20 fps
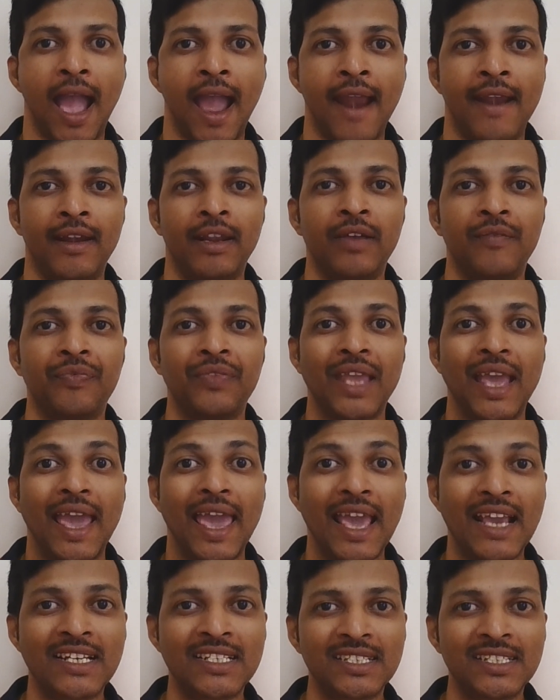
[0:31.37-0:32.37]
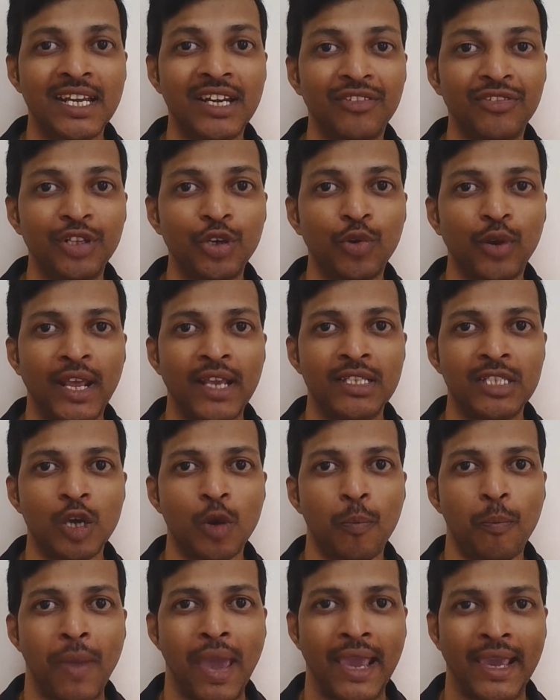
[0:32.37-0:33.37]
and extensive range
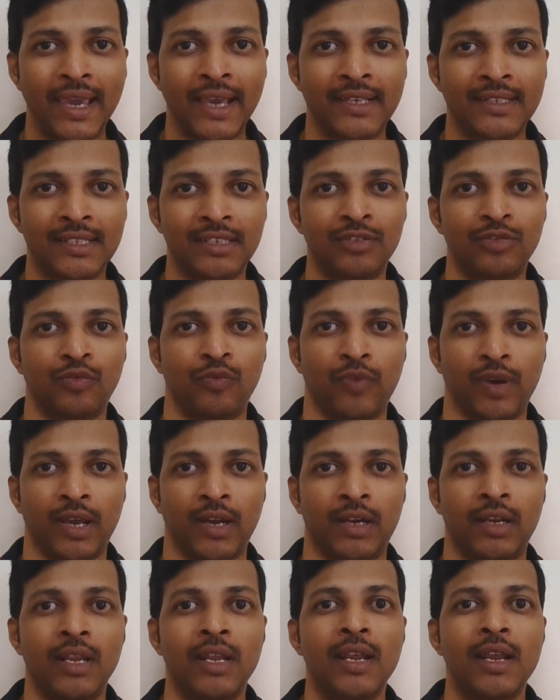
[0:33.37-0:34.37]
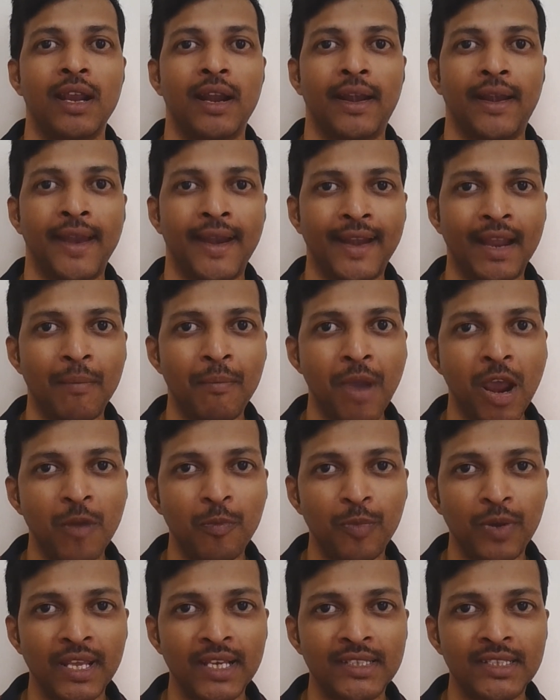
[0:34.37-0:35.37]
of packages for data
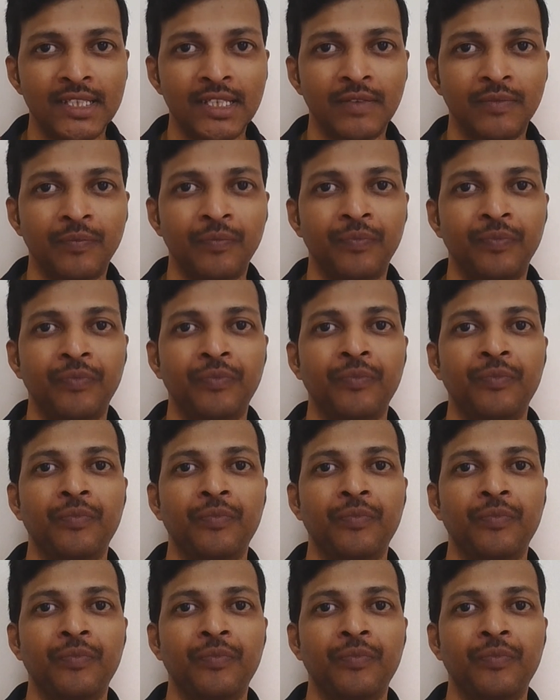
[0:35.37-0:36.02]
manipulation,